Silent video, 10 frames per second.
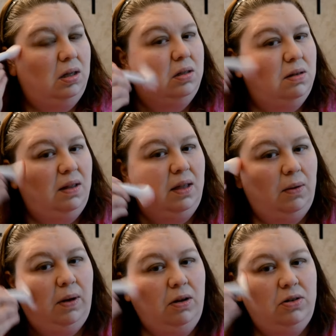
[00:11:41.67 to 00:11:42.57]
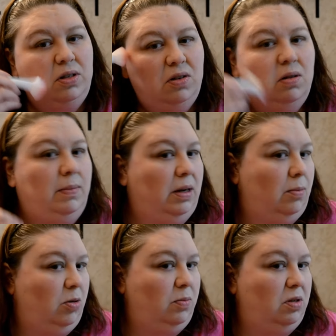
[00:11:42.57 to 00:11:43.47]
so I thought well I'll just do the
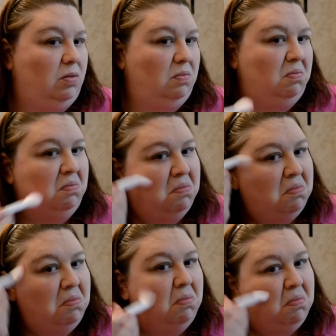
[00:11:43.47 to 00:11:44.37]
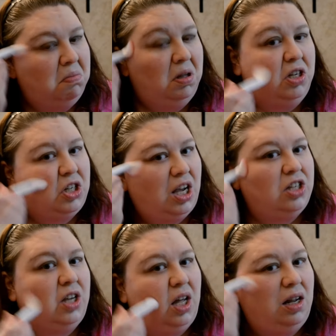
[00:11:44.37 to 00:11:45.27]
minimums blush
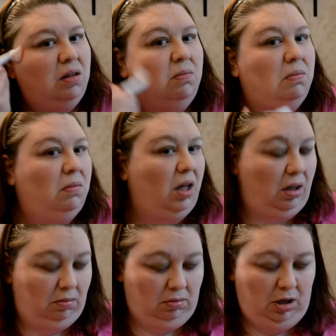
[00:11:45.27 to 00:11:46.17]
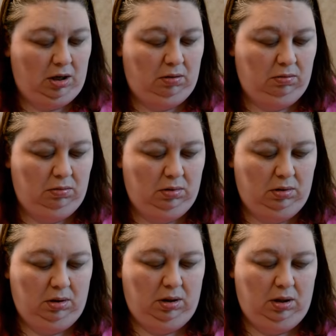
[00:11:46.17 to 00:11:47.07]
eyeshadow and you know
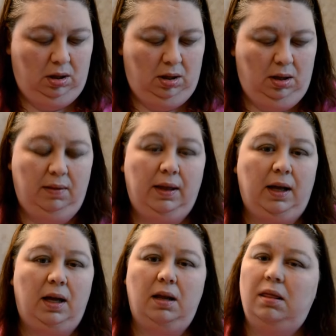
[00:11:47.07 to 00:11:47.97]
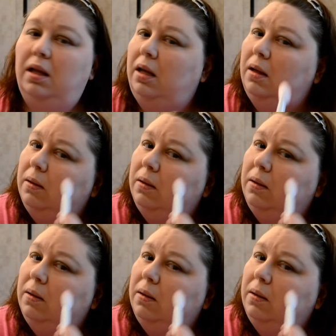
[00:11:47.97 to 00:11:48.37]
kind of thing